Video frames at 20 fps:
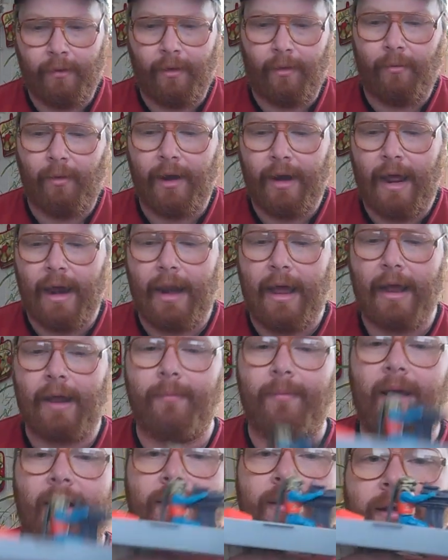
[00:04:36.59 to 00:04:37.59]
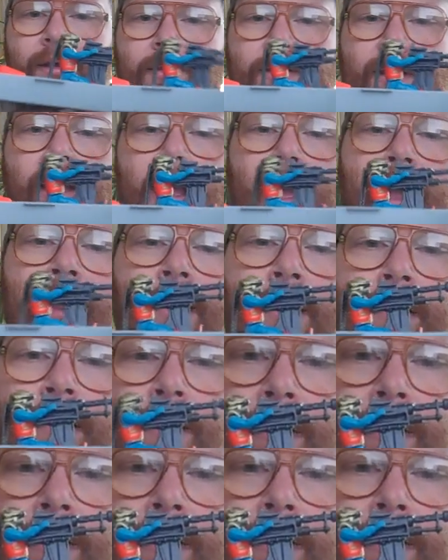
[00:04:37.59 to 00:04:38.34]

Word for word: And what I like about this thing,